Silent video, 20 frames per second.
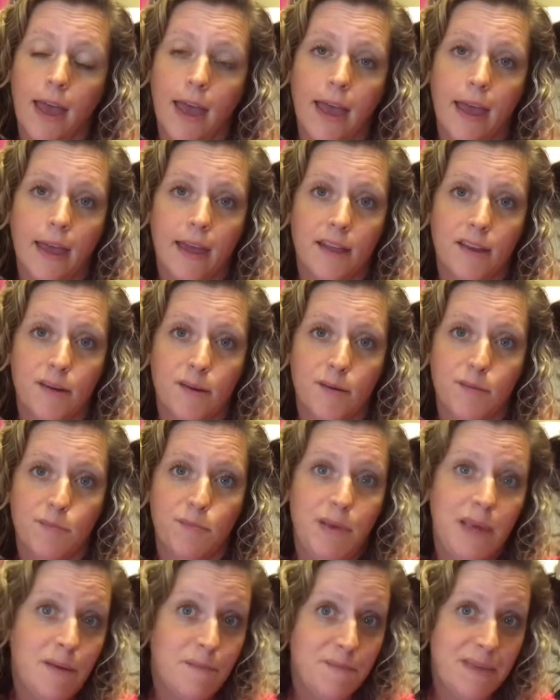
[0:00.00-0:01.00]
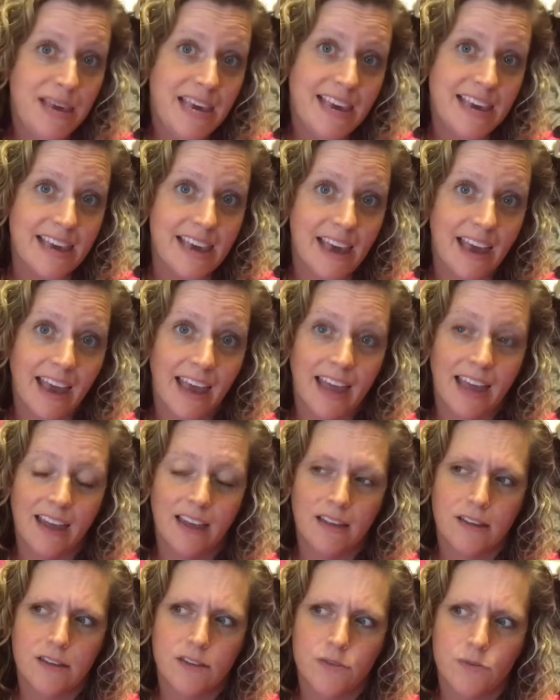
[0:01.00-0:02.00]
and be me
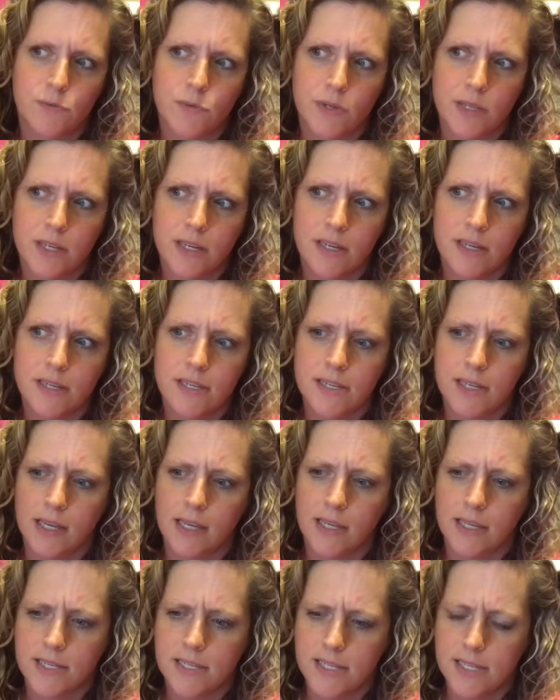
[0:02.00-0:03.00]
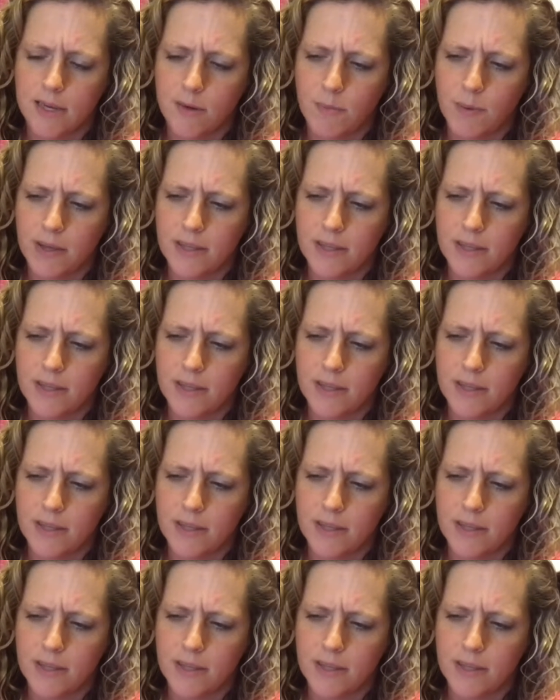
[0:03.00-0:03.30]
and really digging deep.